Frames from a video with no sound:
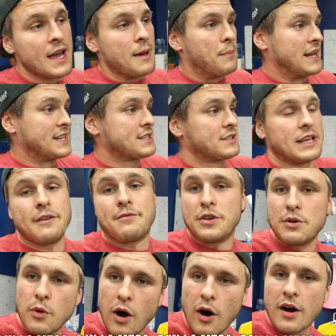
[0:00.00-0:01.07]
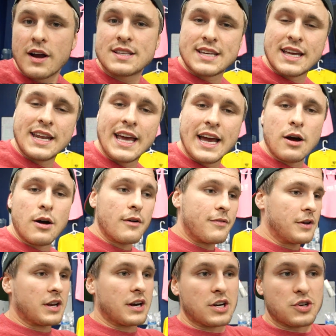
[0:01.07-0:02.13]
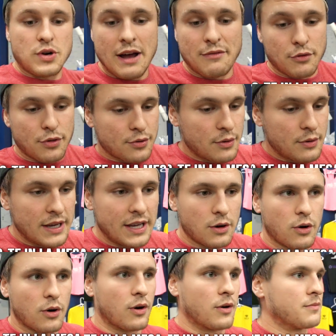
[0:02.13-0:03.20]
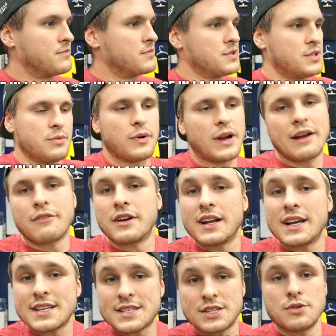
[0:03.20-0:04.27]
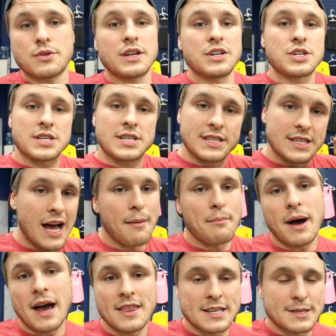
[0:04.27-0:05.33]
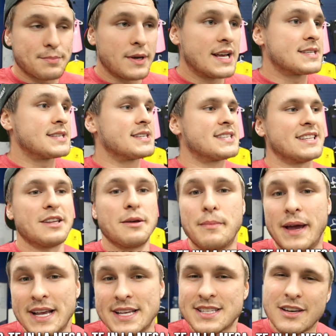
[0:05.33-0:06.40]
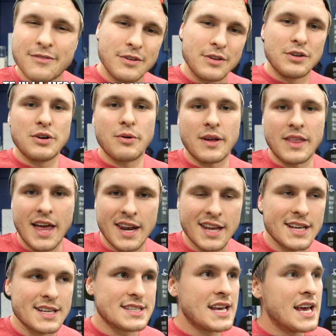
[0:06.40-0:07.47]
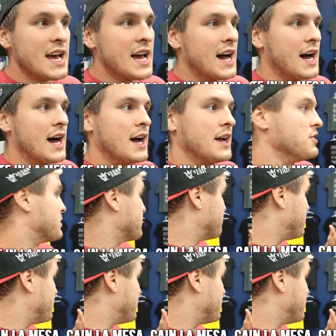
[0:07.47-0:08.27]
basically, if you are in San Diego, if you're gonna travel through it or whatever it is, you can just stop by this place. It's in La Mesa, if you do know where that is. Uh, you can